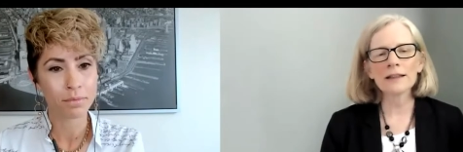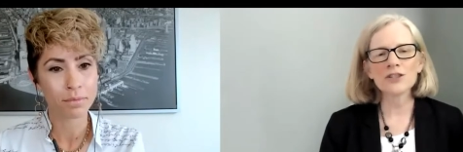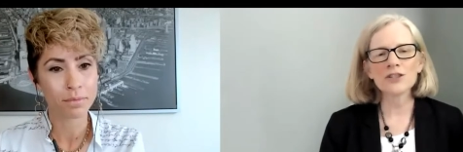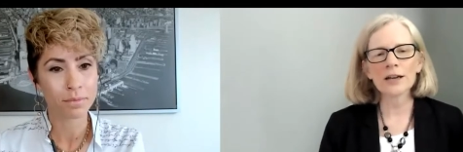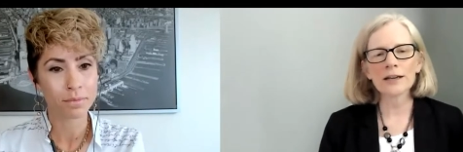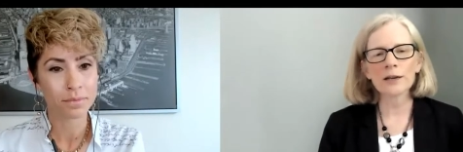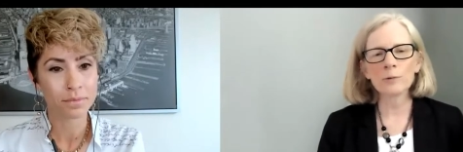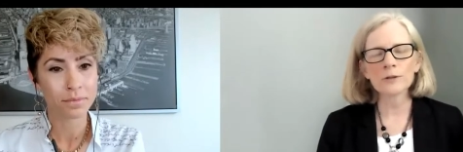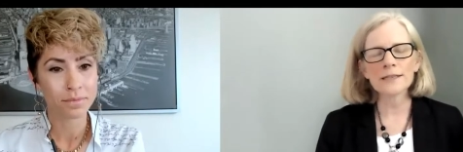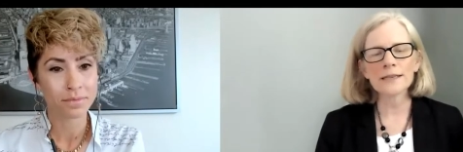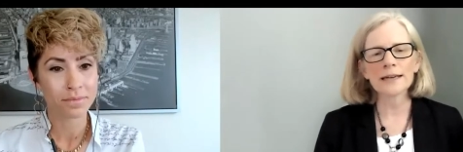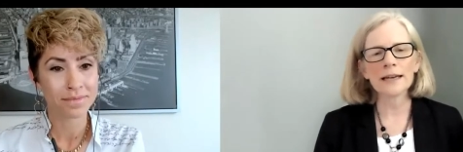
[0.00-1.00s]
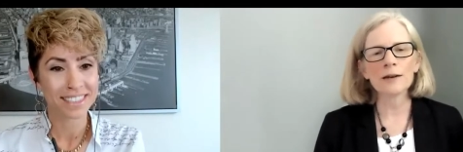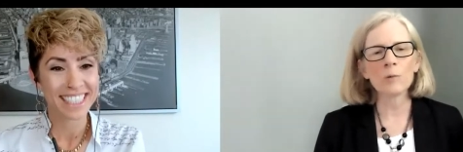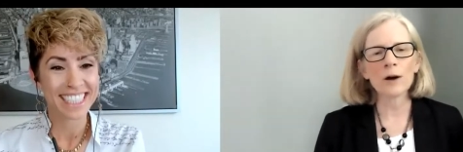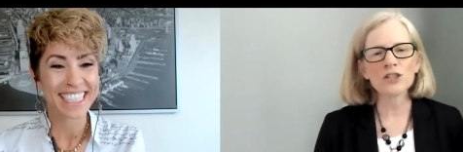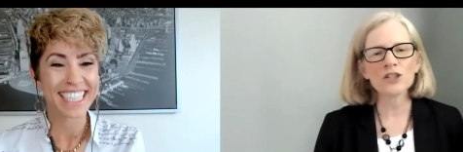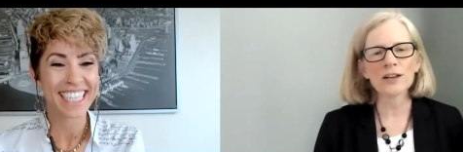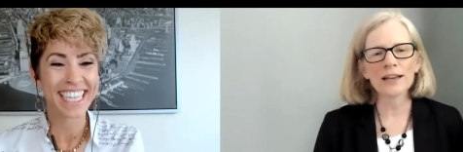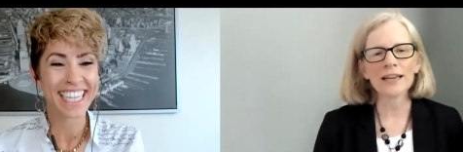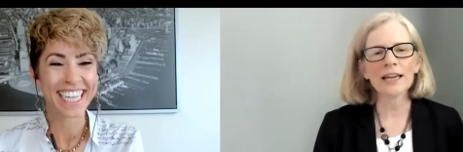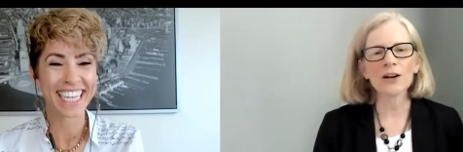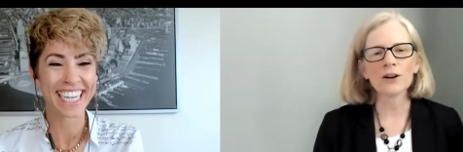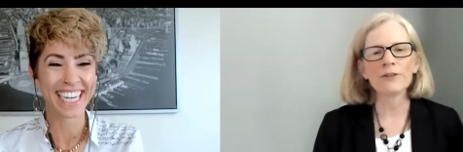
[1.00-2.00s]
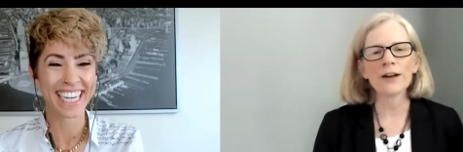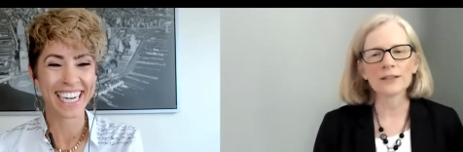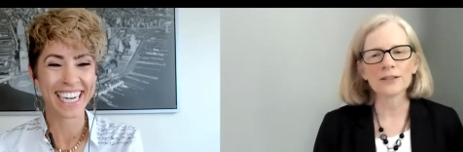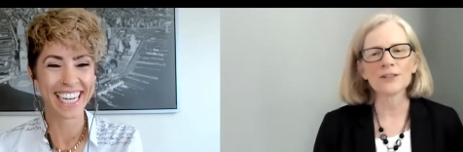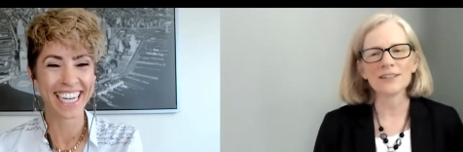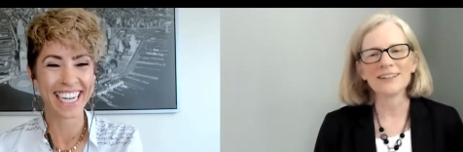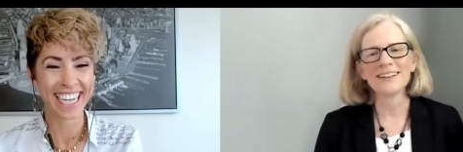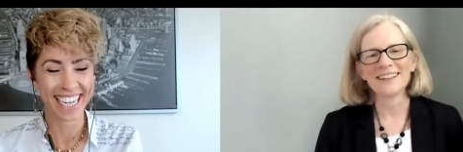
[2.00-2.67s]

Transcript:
Speaker 1: is Jackie Woodside and why should I care factor.